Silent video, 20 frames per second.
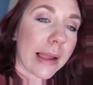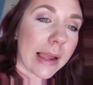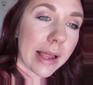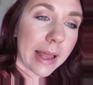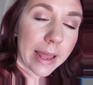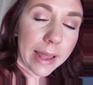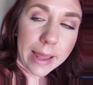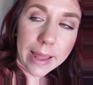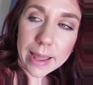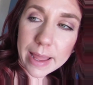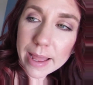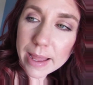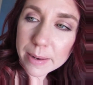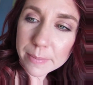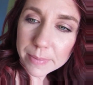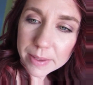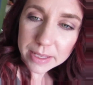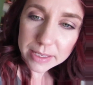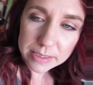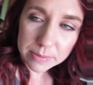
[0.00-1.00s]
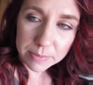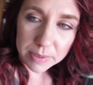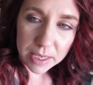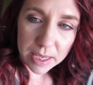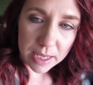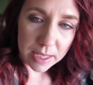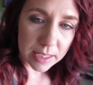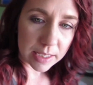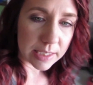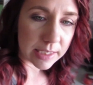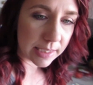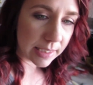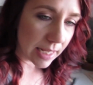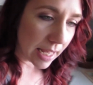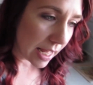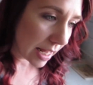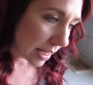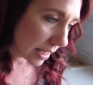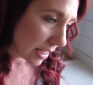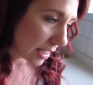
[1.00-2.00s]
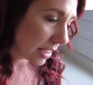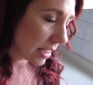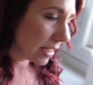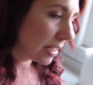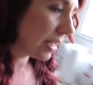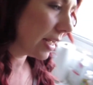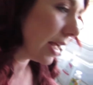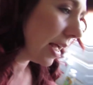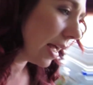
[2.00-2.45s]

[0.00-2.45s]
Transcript: and make some kale salad